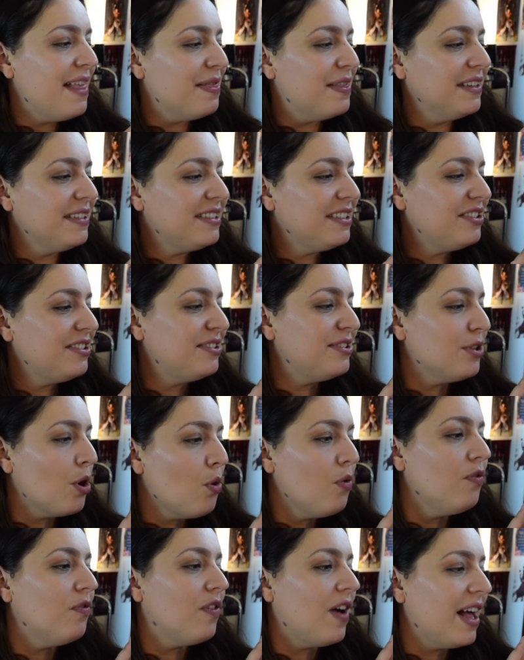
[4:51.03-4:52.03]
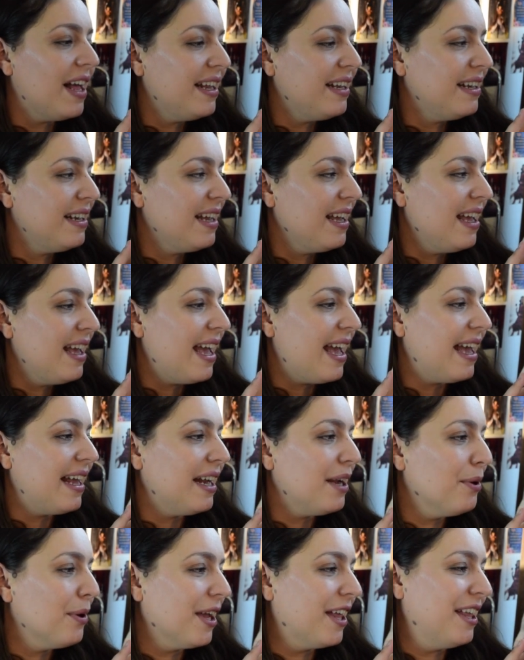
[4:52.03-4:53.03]
this is so fun and
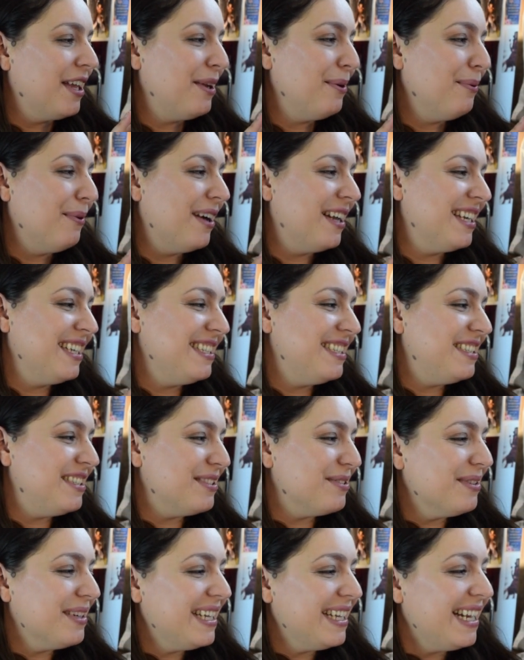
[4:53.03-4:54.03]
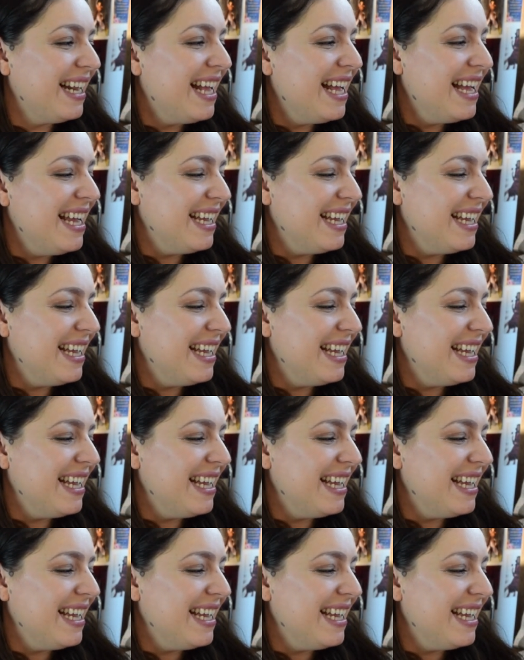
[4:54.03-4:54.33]
I really wanna do it.